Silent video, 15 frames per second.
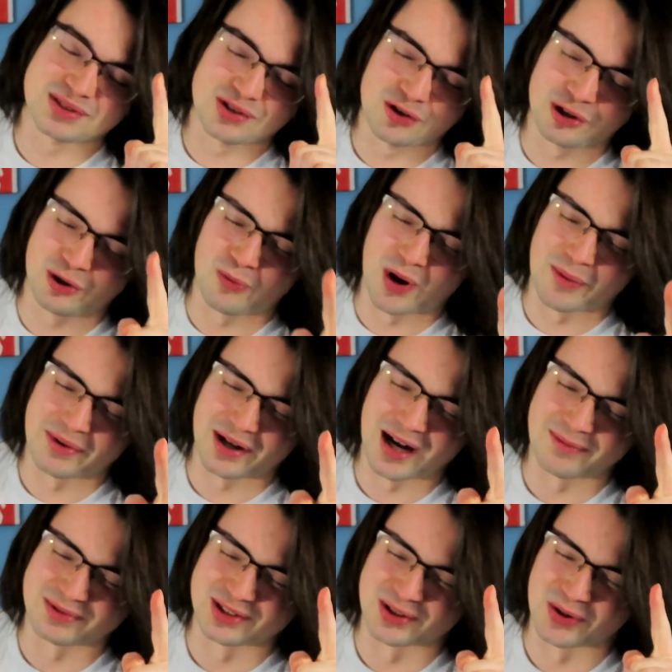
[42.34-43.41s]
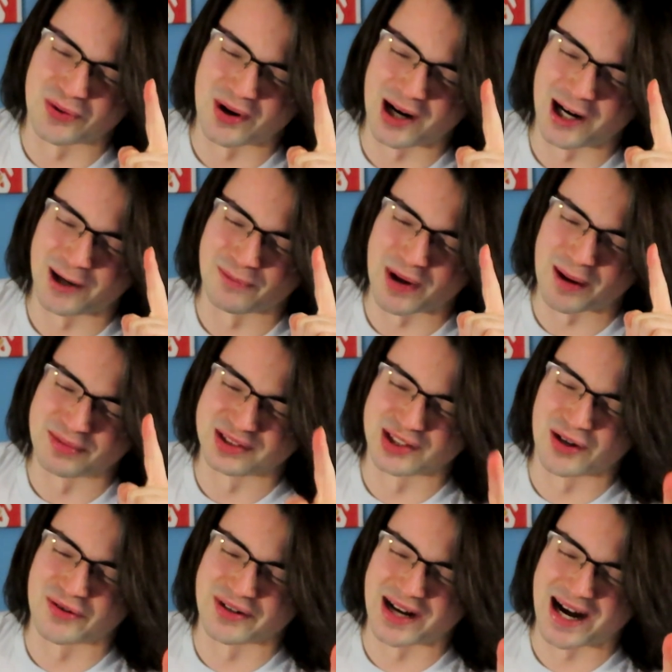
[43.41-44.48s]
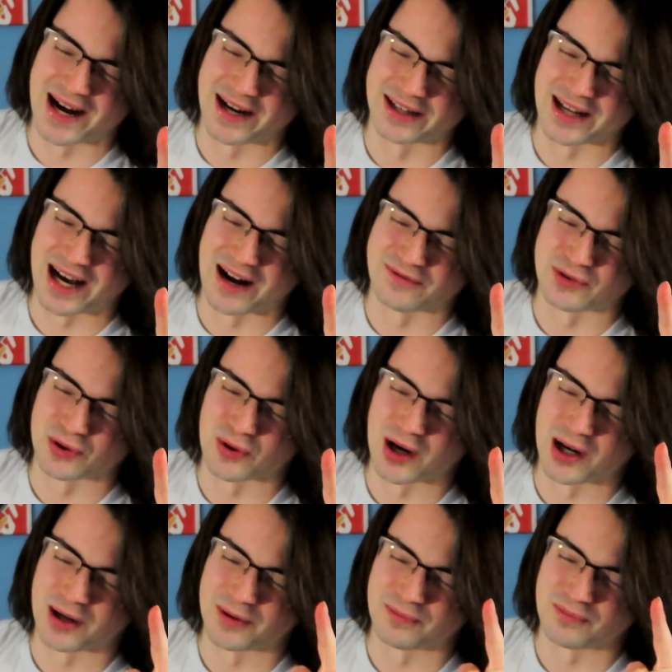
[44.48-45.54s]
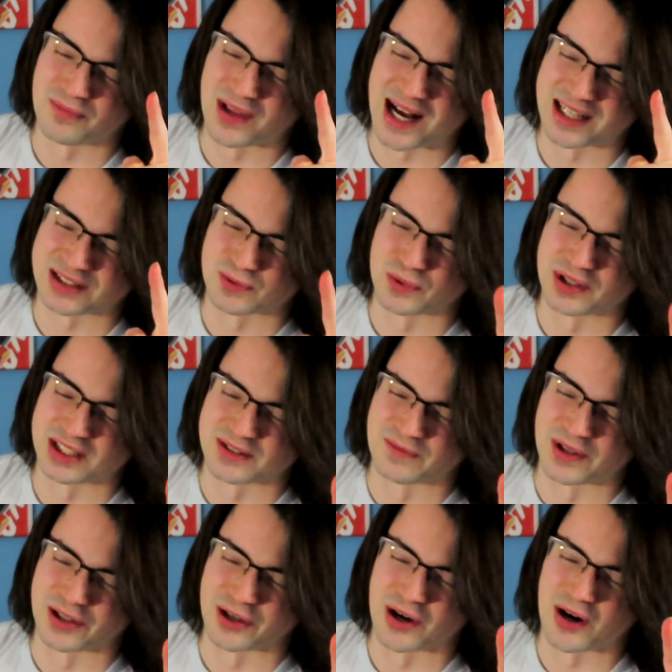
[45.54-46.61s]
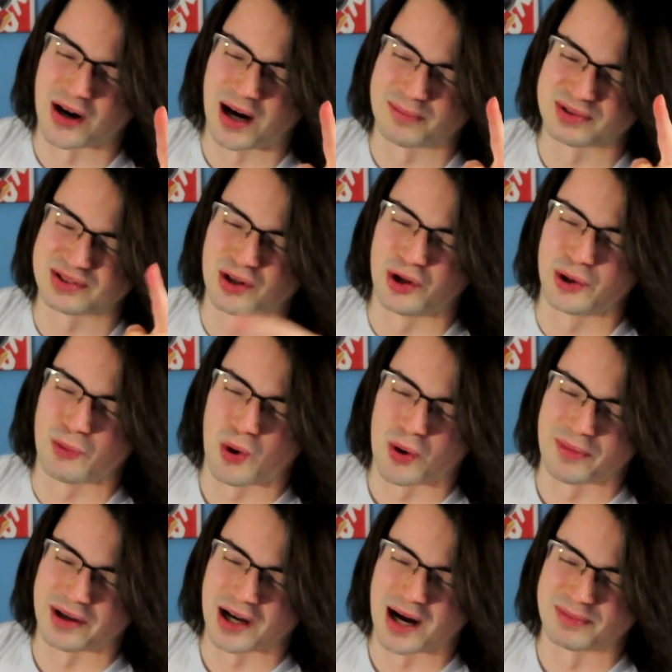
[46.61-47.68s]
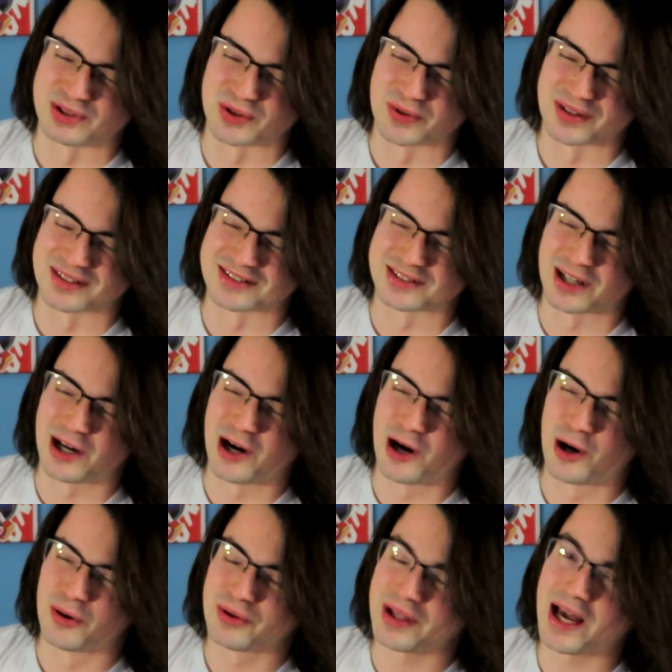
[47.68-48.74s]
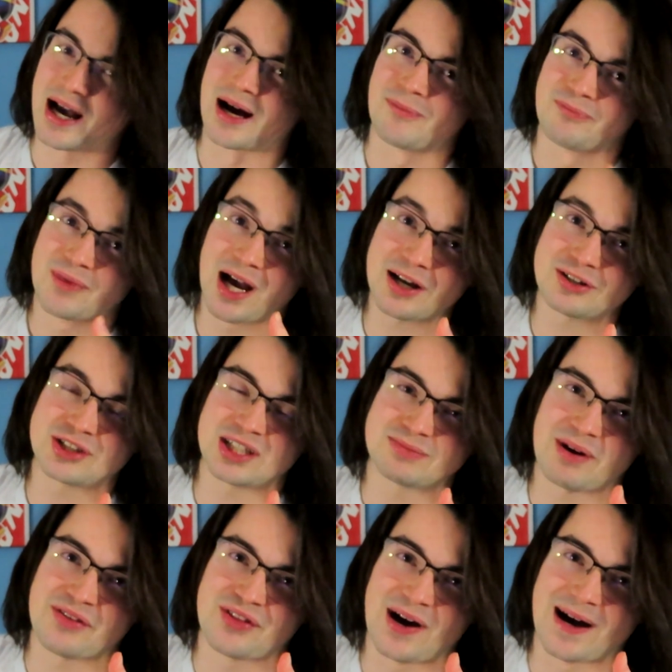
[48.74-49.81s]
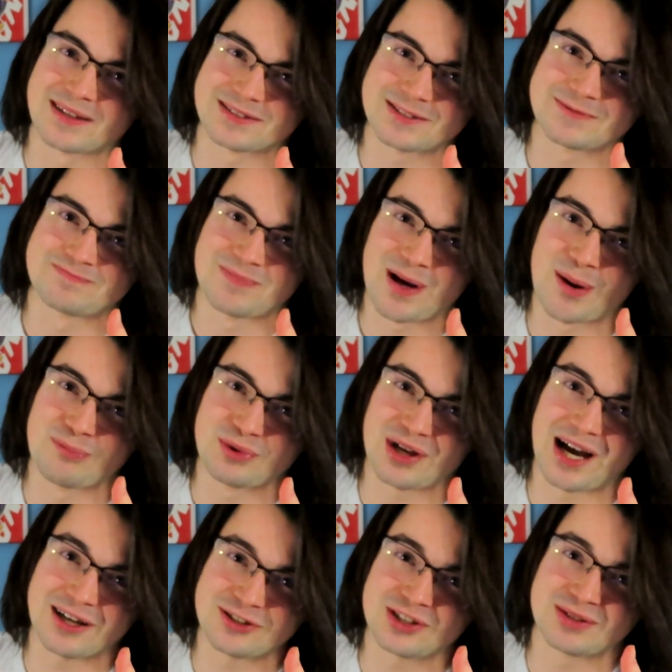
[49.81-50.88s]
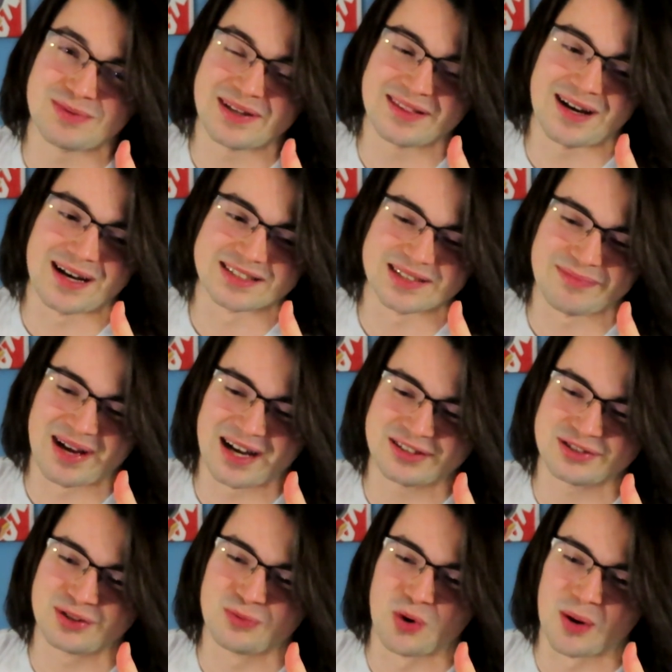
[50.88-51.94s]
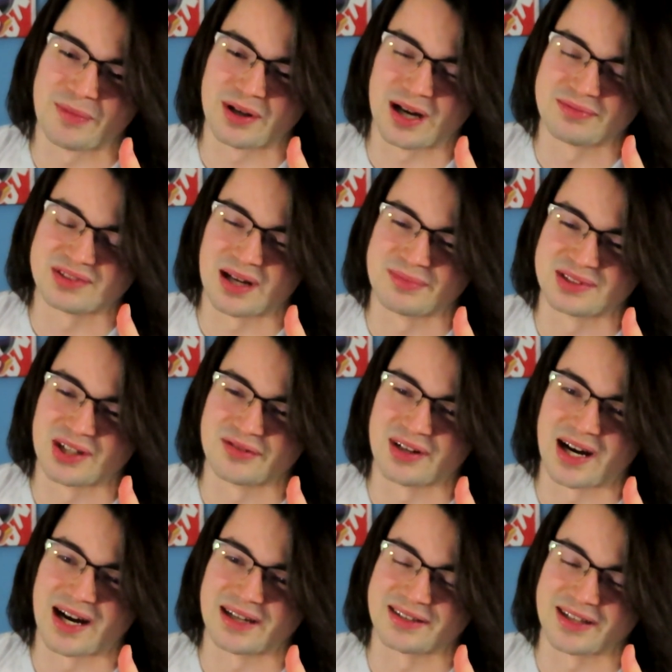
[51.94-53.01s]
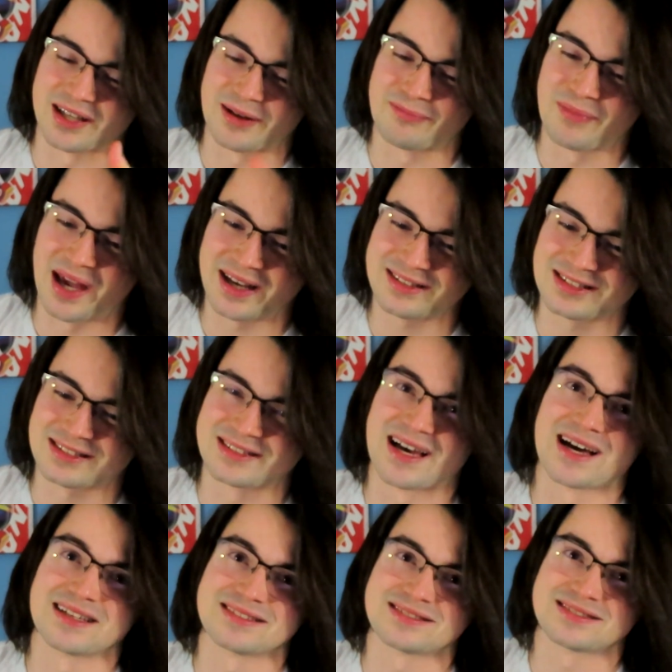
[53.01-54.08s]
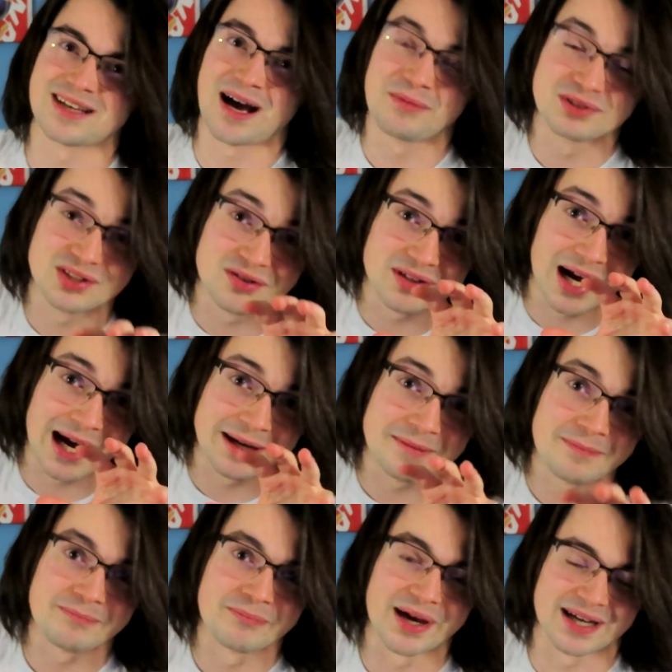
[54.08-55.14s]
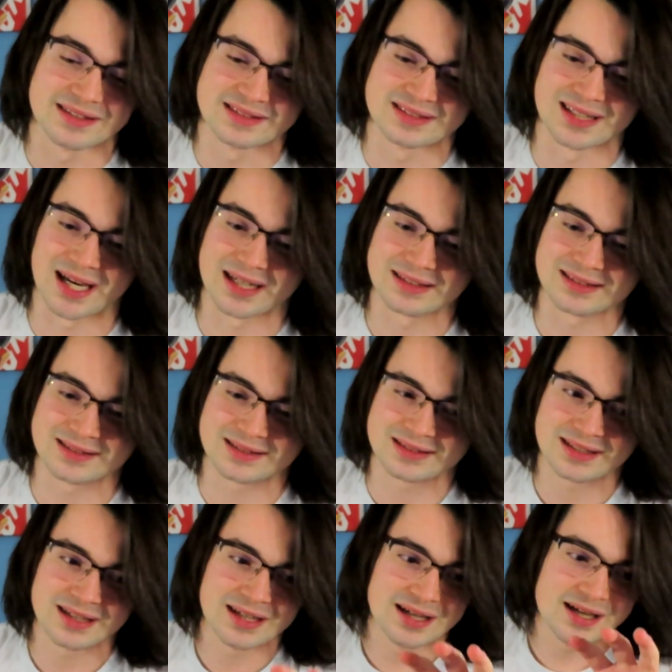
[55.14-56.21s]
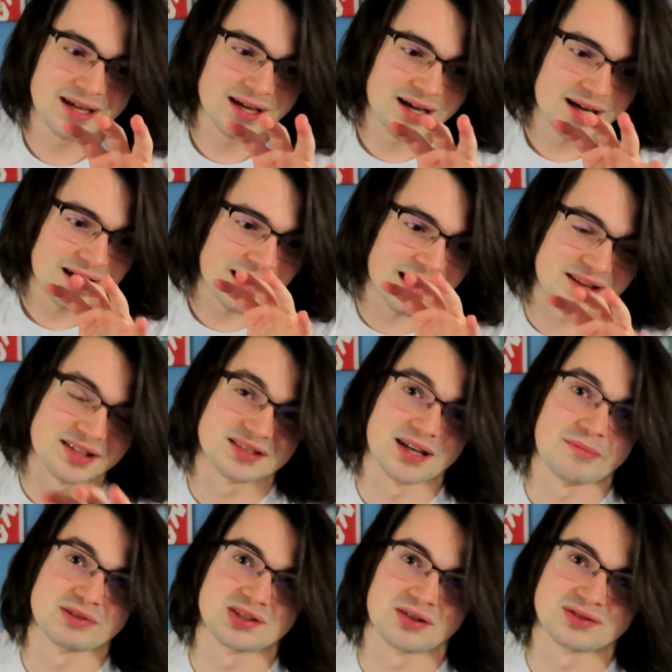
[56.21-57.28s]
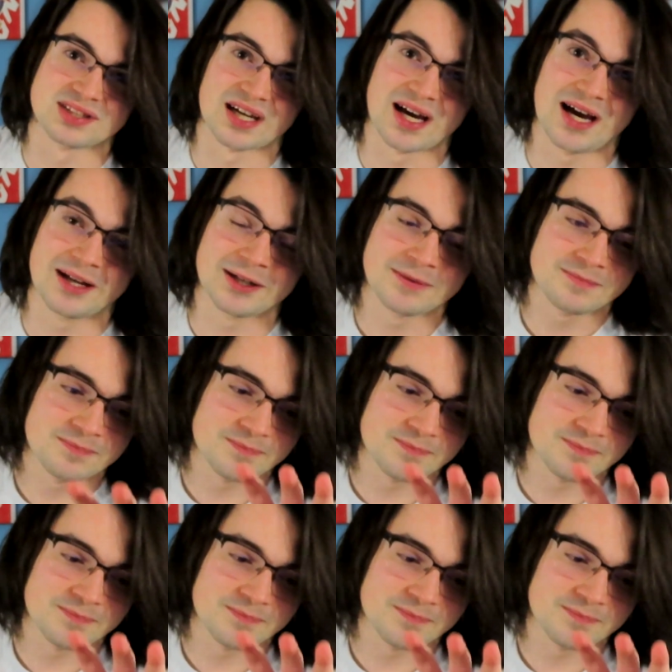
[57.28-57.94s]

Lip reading: slowly warming up to episode 9 after last week's video. I'm slowly warming up to it, so yeah, I could change my thoughts. I could change my thoughts. I'm actually warming up to episode 9. Like, it makes sense. Episode 9 makes sense. And this episode 10,